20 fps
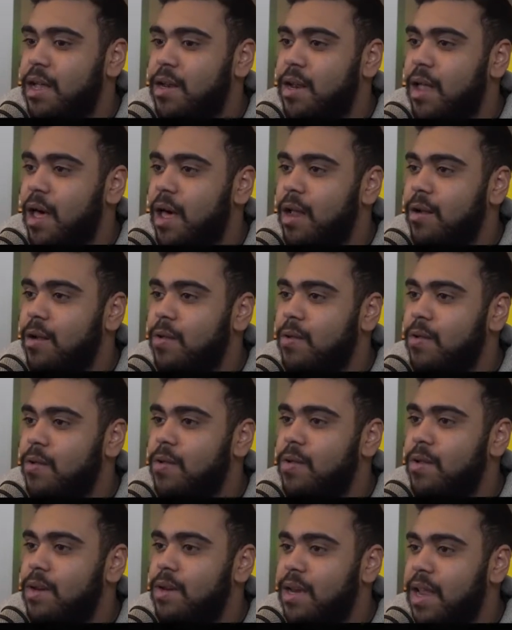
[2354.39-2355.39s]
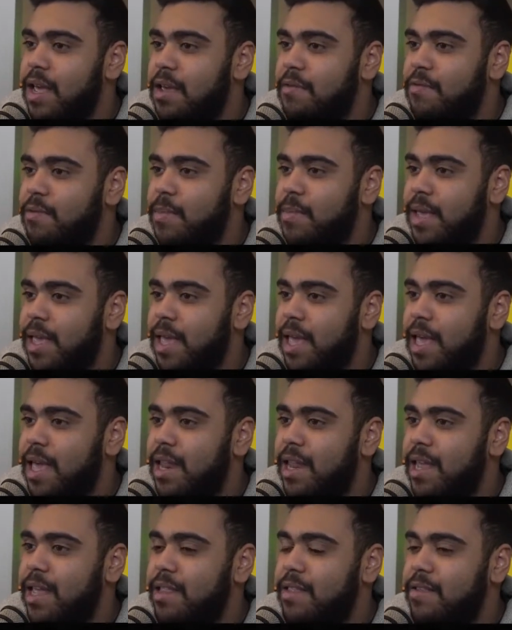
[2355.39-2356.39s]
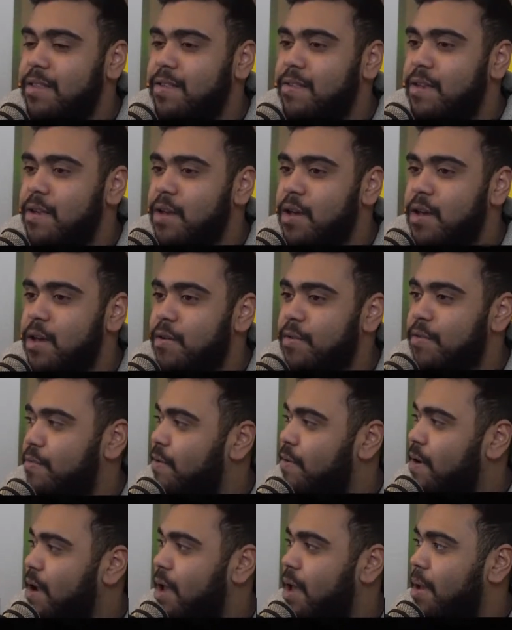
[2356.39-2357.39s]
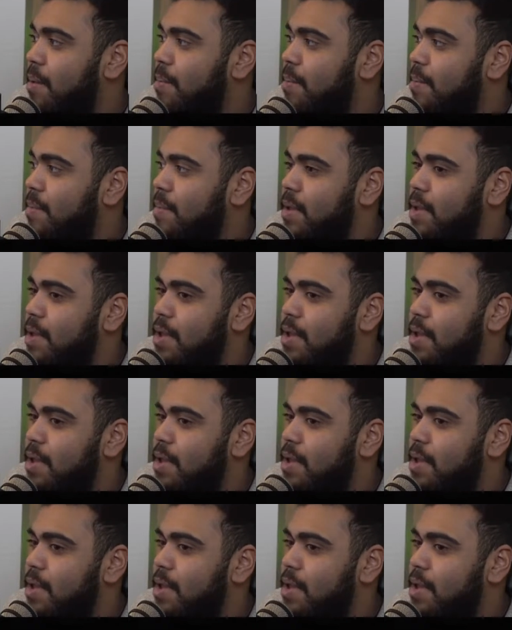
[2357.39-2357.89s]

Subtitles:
nautical naval mechanics from